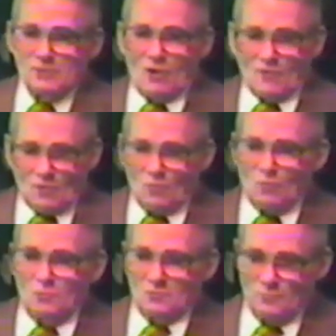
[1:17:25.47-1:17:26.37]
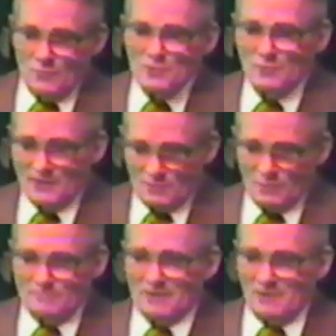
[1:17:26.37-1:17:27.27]
although we see it a
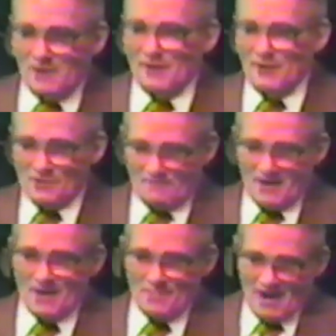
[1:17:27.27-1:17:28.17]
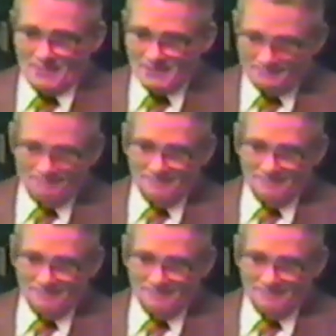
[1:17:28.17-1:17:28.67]
good bit around Huntsville, Alabama,